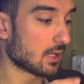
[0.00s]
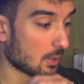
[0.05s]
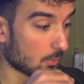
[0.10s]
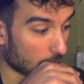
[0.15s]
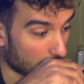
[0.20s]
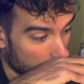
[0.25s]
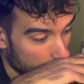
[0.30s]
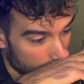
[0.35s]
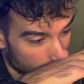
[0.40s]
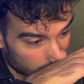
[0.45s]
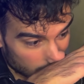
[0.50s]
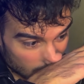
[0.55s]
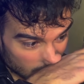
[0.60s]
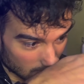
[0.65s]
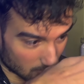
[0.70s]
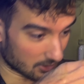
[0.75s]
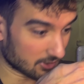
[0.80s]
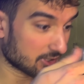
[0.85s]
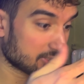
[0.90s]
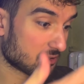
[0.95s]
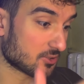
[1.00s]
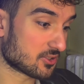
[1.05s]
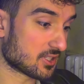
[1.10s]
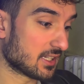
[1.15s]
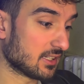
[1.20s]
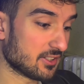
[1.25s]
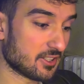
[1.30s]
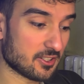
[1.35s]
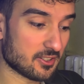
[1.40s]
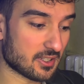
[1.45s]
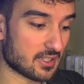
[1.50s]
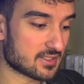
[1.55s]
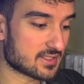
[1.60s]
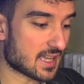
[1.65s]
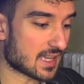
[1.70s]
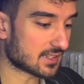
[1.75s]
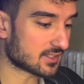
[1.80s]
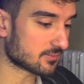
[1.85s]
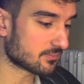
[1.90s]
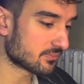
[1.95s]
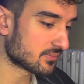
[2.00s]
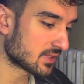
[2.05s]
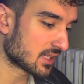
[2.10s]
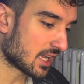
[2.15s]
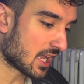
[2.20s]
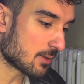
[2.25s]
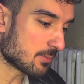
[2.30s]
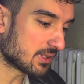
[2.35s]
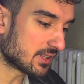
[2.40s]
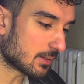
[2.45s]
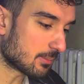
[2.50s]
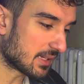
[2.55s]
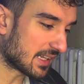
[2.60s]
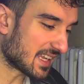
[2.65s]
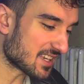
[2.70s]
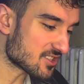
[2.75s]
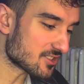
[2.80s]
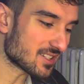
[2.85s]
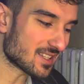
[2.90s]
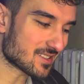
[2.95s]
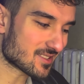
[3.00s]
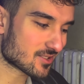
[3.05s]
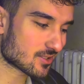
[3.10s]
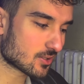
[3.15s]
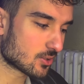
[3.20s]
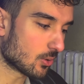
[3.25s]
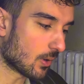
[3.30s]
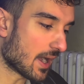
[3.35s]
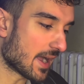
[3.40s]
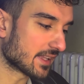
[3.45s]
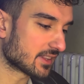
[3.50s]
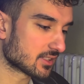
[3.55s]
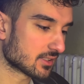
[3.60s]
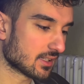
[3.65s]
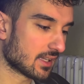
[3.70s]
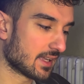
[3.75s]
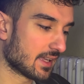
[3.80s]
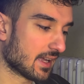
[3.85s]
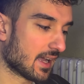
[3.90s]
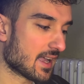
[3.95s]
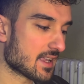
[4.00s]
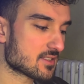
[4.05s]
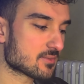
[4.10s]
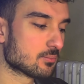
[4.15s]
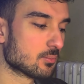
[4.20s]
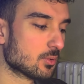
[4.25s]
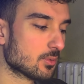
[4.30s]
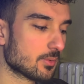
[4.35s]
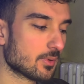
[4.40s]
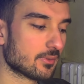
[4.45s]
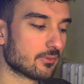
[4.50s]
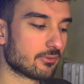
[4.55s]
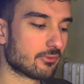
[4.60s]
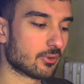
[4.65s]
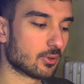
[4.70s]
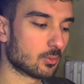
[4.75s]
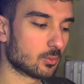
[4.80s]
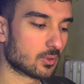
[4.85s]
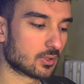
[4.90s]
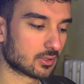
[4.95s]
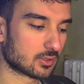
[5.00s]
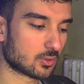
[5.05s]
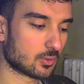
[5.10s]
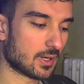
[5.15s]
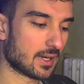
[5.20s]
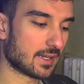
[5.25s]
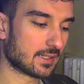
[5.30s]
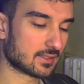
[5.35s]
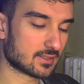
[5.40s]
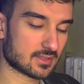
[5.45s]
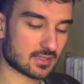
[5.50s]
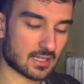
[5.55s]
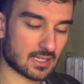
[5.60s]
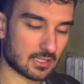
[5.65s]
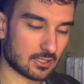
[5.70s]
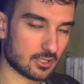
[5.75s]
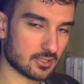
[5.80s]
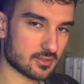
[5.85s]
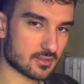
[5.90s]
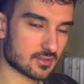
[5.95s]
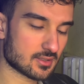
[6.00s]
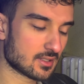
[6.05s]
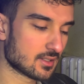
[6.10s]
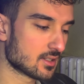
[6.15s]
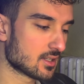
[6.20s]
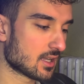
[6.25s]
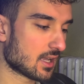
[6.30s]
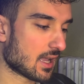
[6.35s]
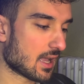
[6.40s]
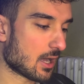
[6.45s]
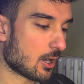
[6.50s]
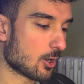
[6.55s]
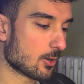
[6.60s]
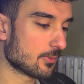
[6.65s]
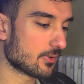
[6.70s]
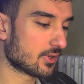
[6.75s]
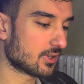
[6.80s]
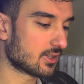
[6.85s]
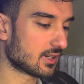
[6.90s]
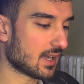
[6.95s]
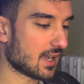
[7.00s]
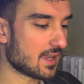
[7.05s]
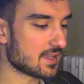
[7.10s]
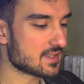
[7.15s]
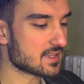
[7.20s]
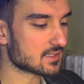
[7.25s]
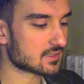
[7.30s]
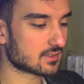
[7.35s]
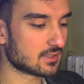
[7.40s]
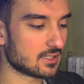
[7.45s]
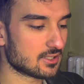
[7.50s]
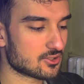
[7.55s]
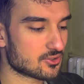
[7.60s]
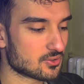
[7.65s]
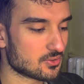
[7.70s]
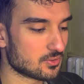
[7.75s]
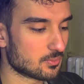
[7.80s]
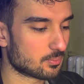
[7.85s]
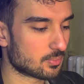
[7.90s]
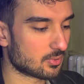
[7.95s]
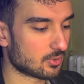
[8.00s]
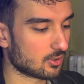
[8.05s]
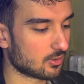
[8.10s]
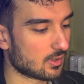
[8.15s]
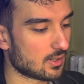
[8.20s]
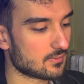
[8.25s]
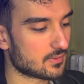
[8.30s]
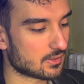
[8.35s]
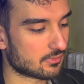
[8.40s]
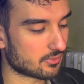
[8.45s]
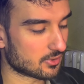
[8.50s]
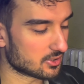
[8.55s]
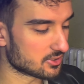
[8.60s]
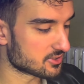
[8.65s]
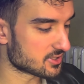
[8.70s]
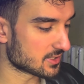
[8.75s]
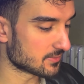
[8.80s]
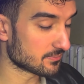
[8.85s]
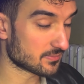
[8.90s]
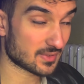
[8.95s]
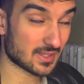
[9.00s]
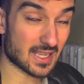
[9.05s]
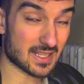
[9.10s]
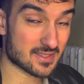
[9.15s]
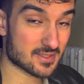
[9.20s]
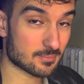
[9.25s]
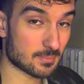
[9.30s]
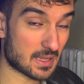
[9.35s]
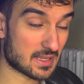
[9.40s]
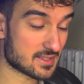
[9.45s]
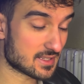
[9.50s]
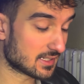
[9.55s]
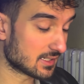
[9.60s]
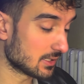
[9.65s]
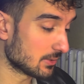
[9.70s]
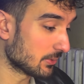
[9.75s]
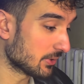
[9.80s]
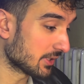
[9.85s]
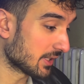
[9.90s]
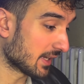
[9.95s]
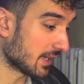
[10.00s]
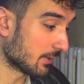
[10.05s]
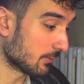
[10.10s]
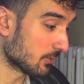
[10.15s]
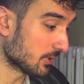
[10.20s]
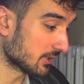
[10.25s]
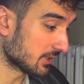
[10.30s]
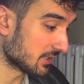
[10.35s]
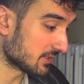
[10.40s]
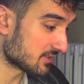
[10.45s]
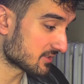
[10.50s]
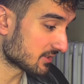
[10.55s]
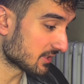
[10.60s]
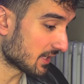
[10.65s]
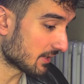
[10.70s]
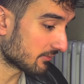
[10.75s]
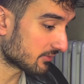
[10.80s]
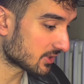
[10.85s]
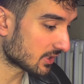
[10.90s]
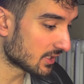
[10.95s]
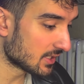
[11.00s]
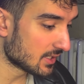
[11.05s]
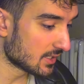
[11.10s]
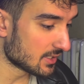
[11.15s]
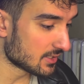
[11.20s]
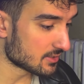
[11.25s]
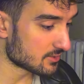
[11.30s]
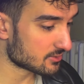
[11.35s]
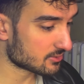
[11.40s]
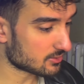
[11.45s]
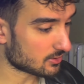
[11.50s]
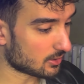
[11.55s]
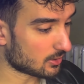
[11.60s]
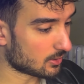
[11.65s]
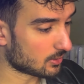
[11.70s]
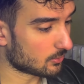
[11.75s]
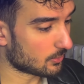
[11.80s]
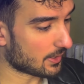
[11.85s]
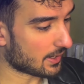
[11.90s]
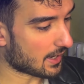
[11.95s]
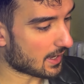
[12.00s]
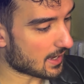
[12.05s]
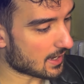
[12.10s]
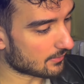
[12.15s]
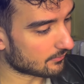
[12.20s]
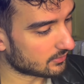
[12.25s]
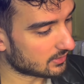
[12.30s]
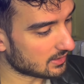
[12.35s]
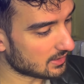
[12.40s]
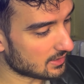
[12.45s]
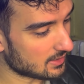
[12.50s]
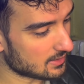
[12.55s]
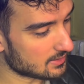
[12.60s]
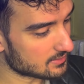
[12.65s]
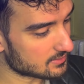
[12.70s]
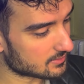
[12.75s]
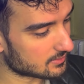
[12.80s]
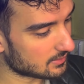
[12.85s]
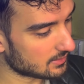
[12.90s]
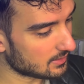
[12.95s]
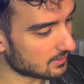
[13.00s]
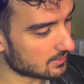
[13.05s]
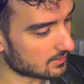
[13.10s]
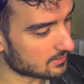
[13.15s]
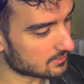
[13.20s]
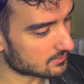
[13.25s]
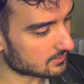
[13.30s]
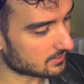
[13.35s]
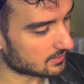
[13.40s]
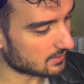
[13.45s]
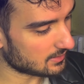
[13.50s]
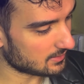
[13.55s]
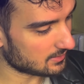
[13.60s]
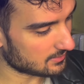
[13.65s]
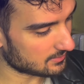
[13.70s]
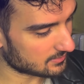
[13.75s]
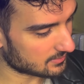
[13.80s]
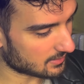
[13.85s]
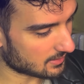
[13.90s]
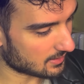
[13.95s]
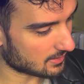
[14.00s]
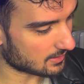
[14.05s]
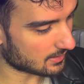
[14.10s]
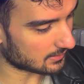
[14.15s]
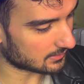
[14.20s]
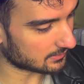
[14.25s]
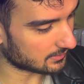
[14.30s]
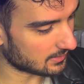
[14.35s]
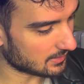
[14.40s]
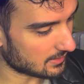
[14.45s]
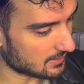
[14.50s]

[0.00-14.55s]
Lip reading: what I wanted to tell you is that, I mean, the application it's quite has moved forward quite a lot. However, I just need to program the front end. That's basically what it's left. So we have this, and this, and